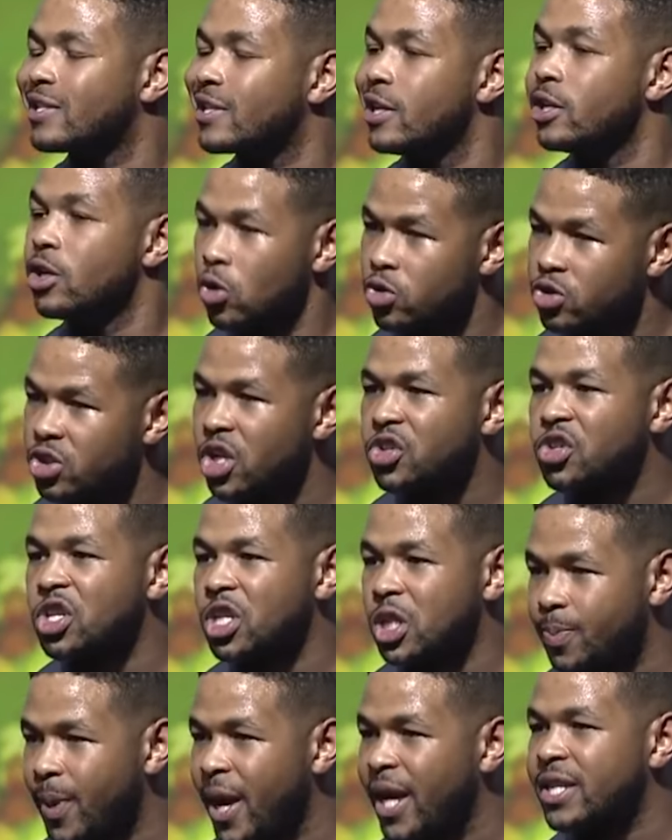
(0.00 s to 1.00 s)
I said, no
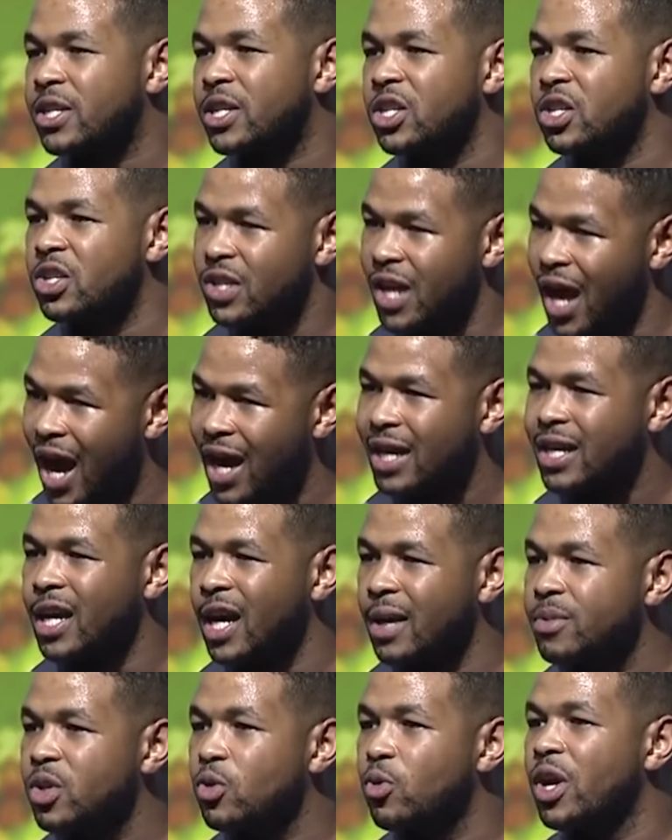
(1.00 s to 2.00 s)
disrespect to you,
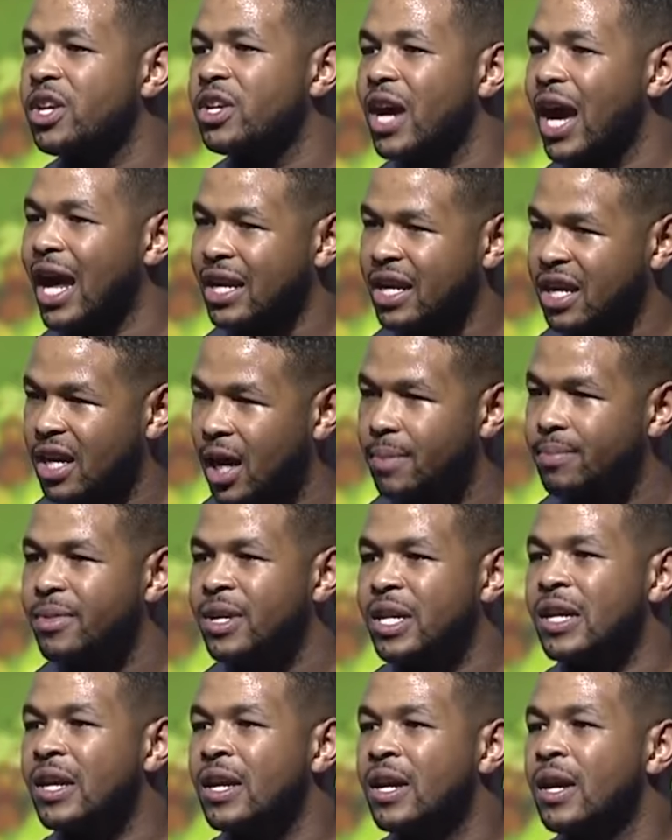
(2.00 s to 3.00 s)
doc. Cut me where you gotta
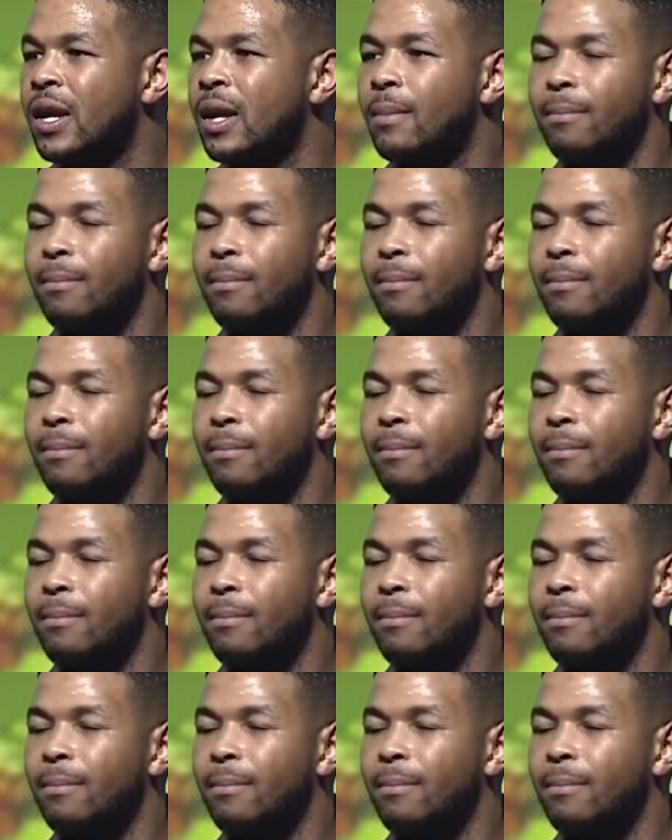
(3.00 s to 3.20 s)
cut me.